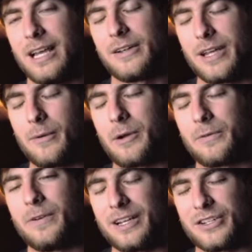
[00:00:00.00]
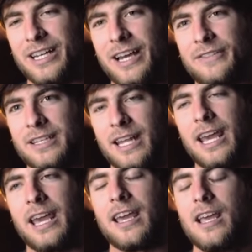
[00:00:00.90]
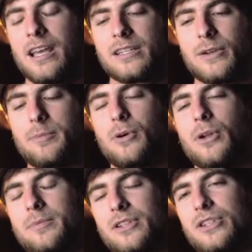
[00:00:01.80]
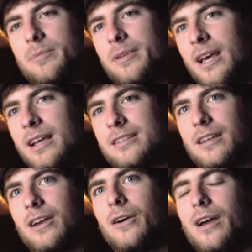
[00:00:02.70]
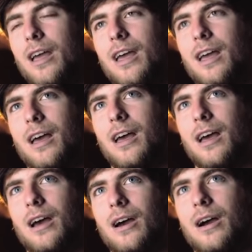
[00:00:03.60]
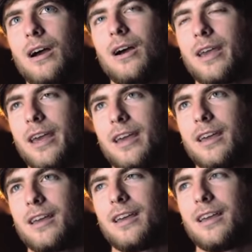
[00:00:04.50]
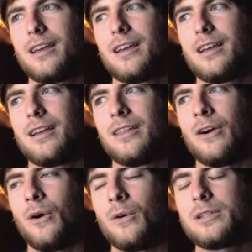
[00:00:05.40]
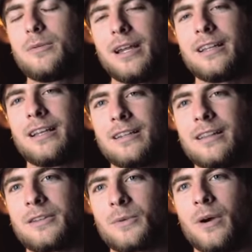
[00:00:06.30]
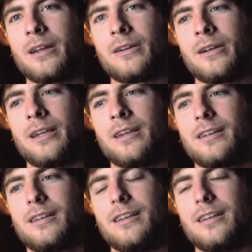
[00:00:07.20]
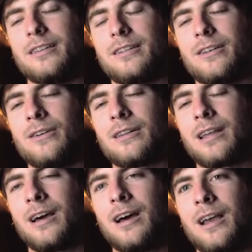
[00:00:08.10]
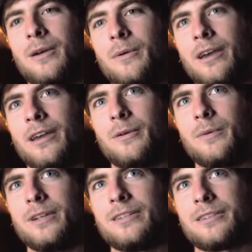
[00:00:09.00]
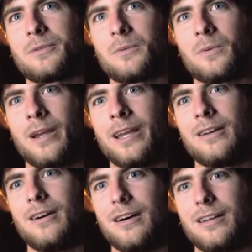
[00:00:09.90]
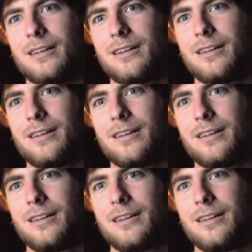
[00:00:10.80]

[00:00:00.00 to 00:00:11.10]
That's how we were finishing out the day. So we pull up the GPS and go, okay, the only way to get to this winery is to go on the highway we just ran on